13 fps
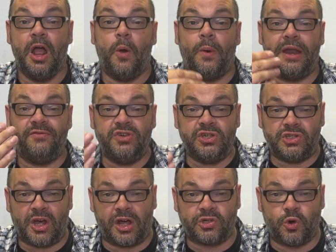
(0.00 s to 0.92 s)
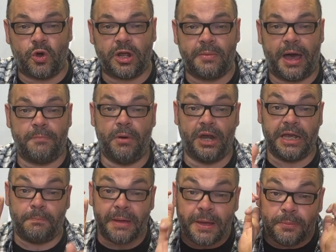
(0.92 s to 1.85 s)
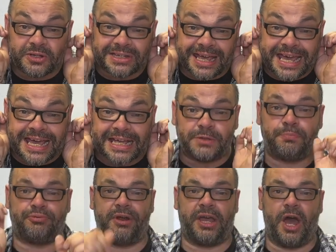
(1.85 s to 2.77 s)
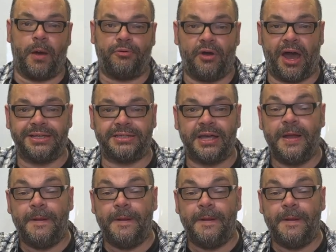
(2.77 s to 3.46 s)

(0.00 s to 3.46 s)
whenever you start talking about money, people's ears prick up, right?